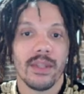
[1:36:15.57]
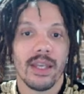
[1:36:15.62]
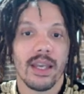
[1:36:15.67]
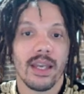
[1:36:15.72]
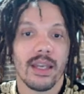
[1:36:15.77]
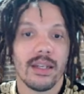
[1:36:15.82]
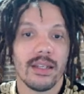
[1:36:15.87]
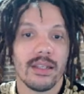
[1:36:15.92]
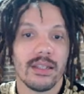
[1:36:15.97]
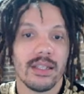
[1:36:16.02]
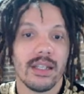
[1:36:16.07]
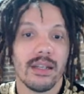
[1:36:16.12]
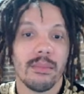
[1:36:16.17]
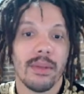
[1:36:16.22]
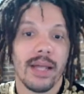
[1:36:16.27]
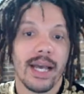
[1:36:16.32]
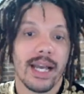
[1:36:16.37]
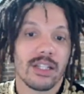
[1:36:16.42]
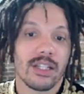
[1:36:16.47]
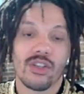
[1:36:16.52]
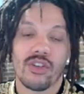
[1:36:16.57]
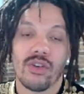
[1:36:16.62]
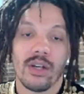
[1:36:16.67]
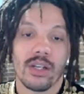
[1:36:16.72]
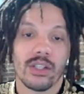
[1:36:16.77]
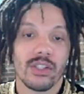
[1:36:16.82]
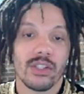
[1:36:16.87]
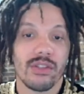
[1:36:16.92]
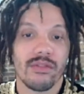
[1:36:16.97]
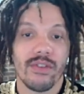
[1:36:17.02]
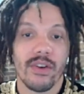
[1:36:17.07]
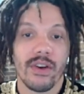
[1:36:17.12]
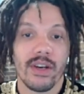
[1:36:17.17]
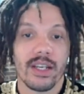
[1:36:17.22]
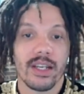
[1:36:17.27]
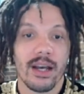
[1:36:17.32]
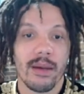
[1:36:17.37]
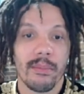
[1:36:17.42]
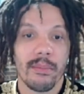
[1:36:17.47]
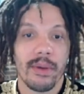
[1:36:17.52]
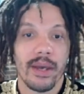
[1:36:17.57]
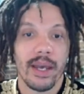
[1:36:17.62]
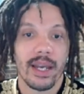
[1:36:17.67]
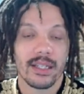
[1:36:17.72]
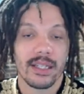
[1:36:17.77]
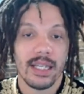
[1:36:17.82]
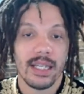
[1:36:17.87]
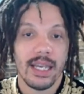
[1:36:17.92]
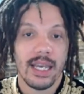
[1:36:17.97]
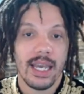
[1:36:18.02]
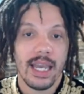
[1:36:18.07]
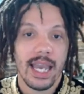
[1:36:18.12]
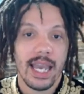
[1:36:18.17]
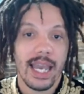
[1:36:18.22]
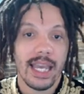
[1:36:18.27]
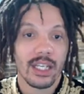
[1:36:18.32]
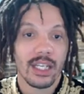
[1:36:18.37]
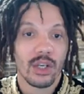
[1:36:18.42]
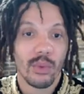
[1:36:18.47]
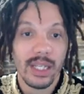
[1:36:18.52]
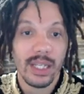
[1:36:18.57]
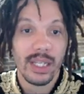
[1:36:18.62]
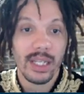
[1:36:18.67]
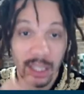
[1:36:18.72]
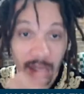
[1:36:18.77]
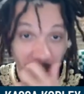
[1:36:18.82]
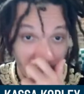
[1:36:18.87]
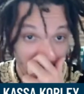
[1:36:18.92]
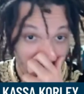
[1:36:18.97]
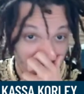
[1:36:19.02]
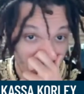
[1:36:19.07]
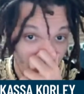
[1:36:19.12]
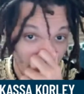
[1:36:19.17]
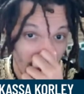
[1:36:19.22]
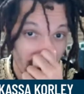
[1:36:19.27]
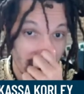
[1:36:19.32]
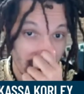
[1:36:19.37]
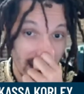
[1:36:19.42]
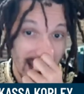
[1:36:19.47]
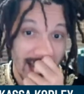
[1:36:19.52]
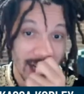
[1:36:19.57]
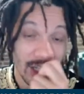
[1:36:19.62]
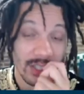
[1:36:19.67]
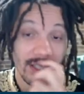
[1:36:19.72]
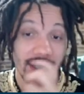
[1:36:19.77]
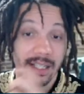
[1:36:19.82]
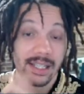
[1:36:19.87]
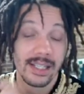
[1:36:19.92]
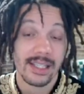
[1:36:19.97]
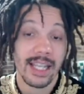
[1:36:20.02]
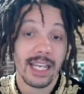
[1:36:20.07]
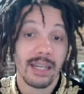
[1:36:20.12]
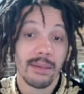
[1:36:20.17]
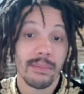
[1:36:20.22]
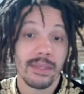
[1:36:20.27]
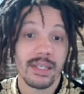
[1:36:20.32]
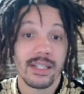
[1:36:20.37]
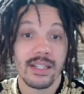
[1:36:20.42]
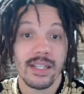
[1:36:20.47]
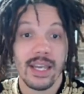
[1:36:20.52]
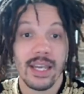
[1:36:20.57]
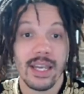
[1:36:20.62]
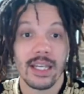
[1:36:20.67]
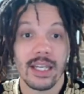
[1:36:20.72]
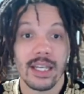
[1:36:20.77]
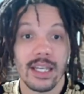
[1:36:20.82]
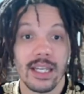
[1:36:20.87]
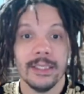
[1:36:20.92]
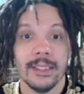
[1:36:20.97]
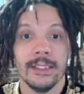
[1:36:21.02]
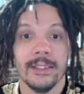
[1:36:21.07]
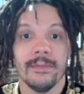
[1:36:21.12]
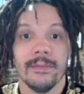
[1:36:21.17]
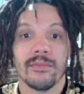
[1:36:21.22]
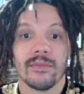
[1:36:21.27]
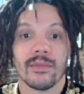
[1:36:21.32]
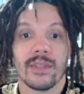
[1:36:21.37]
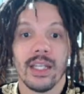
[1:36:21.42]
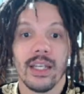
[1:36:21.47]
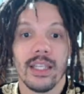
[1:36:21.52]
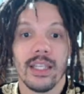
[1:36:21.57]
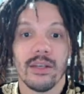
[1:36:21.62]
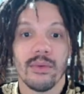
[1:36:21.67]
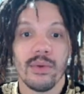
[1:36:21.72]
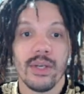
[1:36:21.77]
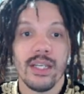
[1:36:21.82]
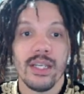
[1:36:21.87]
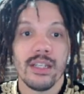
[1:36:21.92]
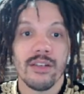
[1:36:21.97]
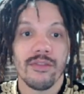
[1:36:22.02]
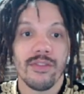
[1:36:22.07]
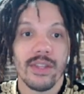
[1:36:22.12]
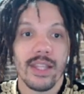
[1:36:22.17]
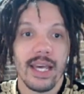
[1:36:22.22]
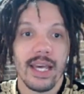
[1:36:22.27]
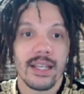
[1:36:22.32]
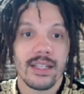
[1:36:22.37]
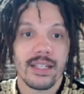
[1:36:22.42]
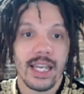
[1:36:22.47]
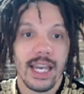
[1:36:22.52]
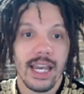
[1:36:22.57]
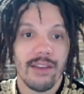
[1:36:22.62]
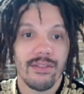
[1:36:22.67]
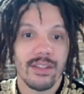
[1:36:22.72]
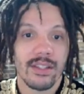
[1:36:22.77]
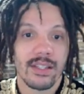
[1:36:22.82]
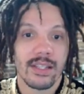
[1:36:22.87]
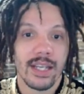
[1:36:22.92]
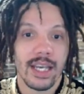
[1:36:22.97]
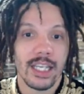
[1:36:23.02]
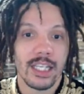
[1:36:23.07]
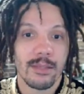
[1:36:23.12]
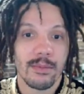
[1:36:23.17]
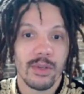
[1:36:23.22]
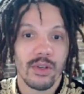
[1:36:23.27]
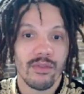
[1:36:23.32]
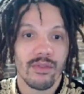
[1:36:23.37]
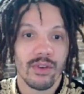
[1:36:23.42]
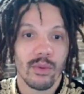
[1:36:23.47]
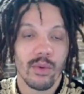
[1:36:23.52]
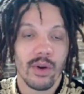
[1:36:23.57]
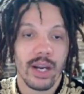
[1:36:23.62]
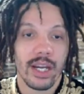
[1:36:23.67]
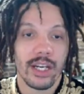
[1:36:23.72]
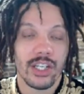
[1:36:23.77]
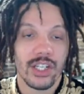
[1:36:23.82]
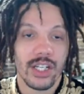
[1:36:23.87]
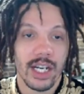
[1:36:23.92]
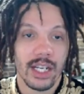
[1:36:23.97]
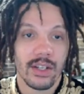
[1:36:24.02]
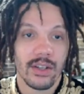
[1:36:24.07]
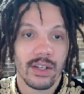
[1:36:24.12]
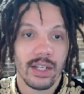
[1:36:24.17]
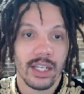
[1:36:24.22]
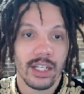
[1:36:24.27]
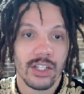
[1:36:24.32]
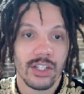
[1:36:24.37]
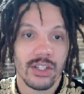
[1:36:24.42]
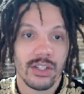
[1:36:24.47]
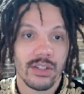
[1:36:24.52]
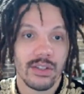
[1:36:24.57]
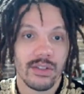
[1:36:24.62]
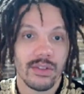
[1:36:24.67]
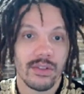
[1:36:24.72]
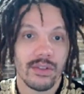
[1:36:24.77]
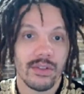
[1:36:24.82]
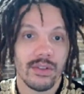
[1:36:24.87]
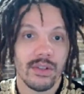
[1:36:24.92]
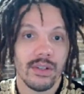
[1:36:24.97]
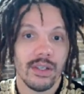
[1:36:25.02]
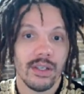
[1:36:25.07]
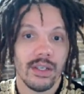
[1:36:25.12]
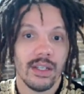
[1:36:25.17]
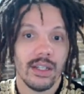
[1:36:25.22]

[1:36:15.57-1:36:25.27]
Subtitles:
And black's structure is very compact. And queen d3 is actually a slight mistake. And the reason for that is I have this nice maneuver where I check on h2,